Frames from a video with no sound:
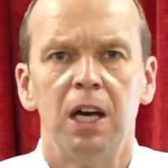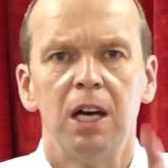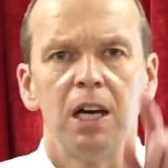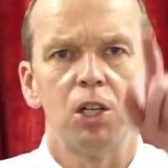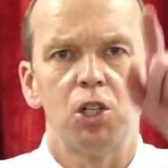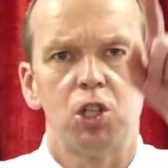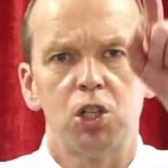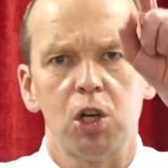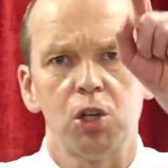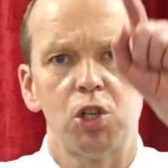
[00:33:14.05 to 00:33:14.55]

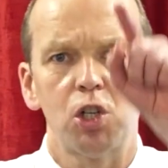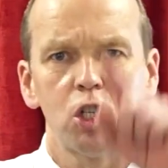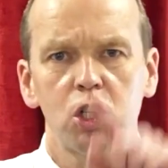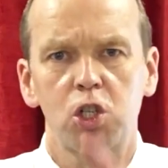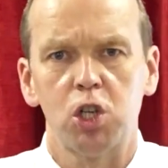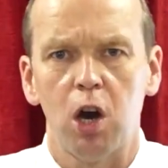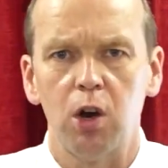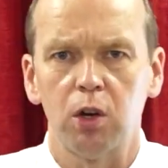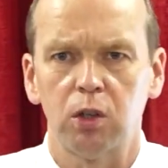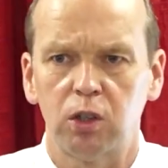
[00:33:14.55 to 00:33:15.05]
It's just
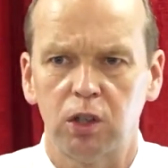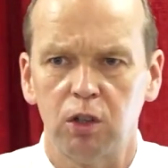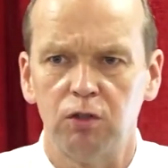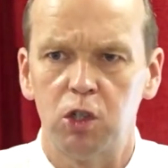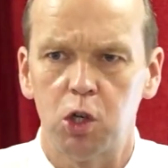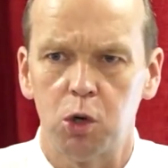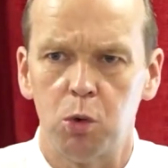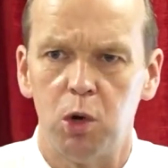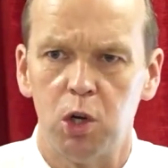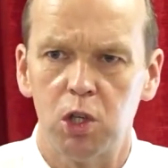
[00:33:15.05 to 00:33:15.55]
south of
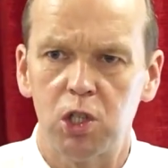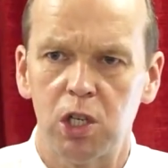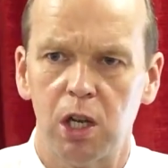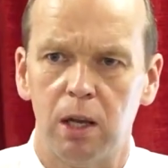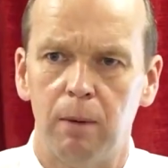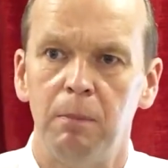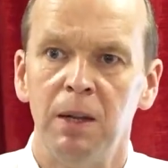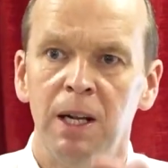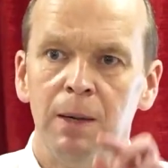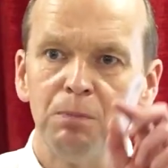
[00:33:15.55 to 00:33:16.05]

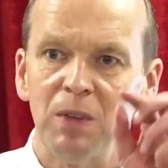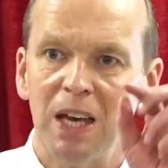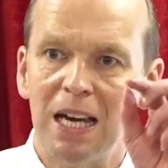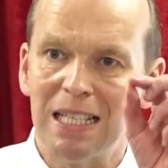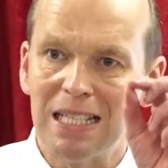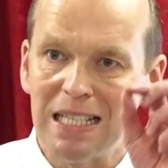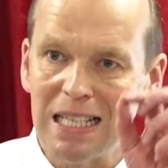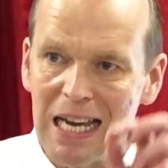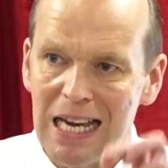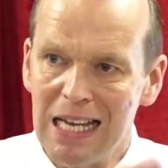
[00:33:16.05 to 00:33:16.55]
Jerusalem,
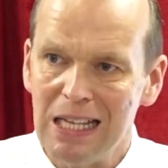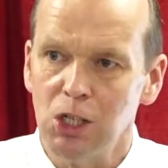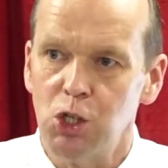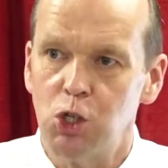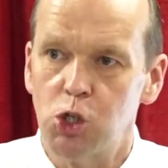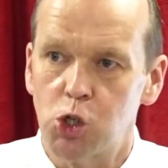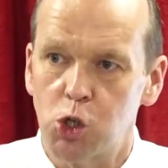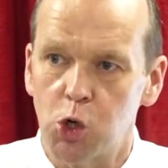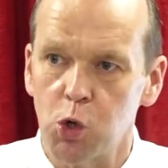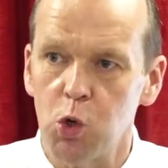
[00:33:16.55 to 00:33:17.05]
it's in
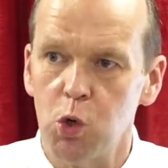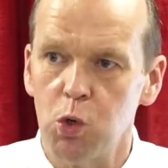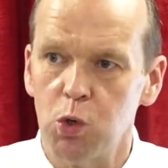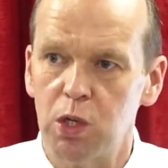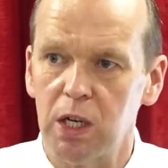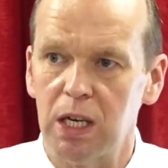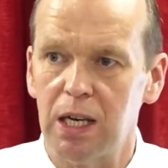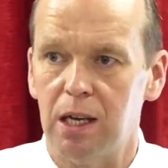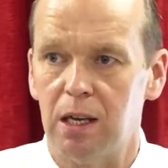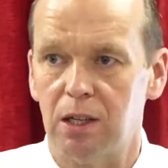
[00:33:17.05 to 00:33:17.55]

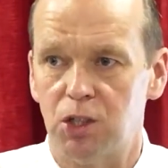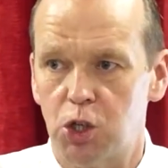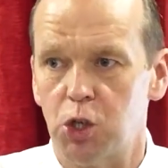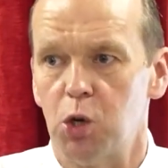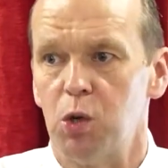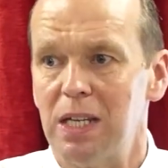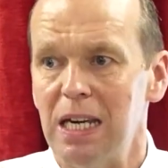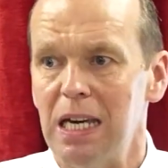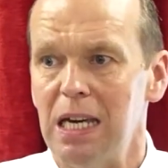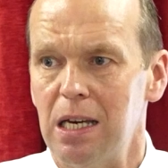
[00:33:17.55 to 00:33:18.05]

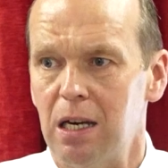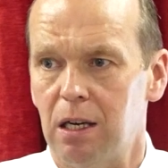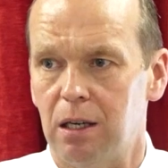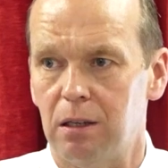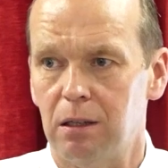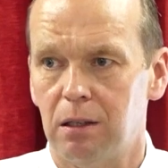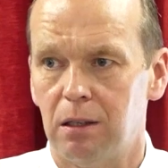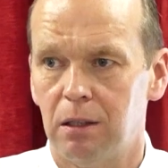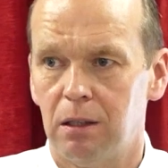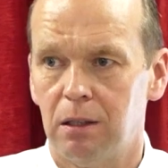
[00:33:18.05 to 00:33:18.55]

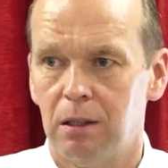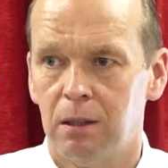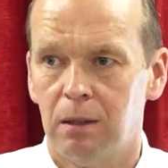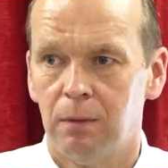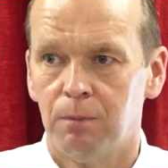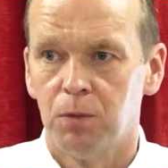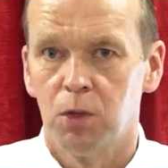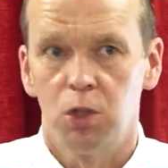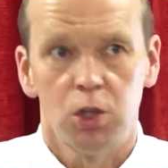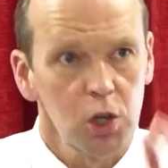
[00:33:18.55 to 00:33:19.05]
Judea,
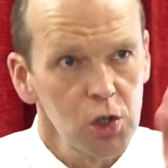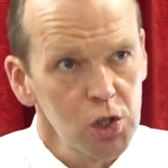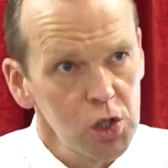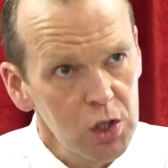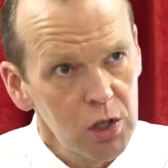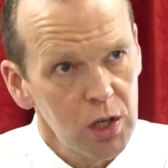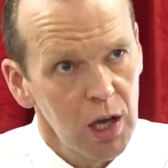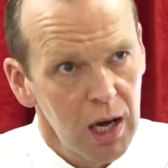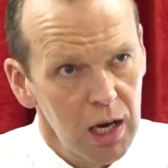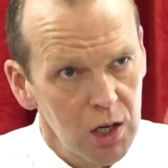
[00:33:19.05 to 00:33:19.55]

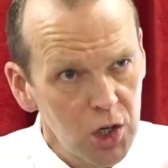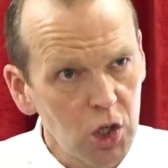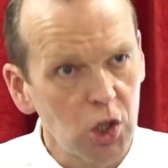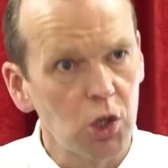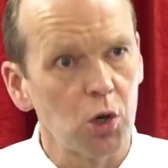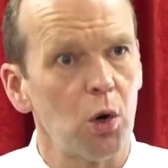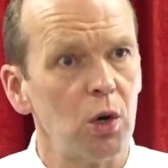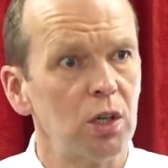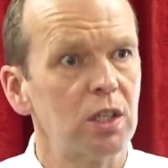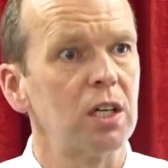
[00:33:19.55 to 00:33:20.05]
just a
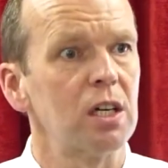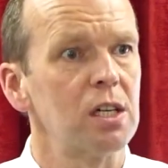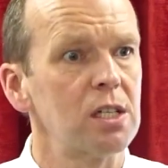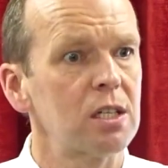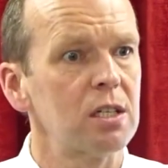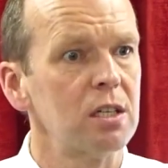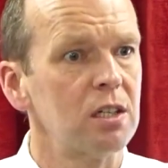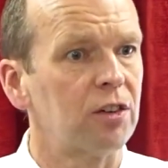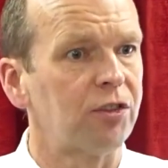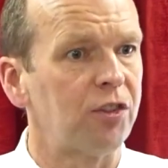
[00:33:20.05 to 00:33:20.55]
short
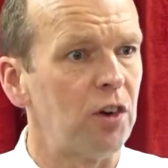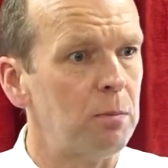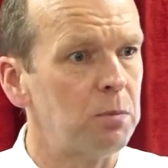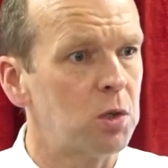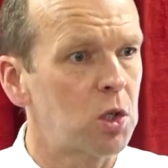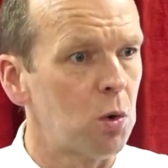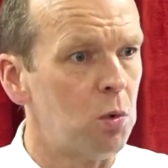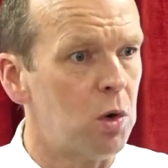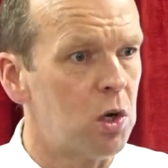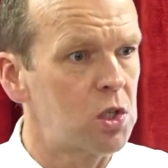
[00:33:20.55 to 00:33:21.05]
distance from
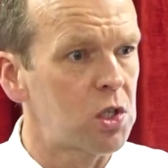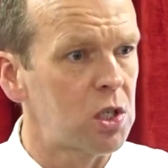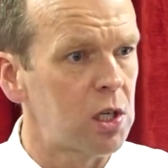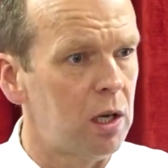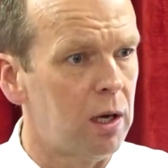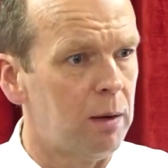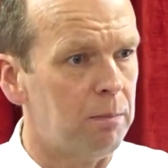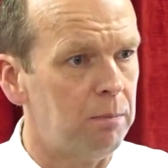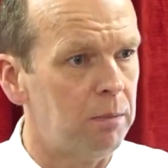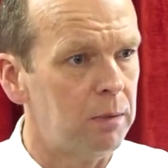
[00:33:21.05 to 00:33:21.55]

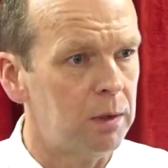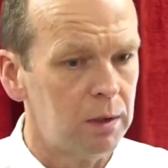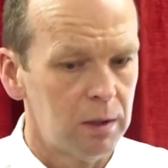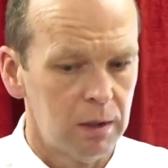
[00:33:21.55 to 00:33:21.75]
Jerusalem.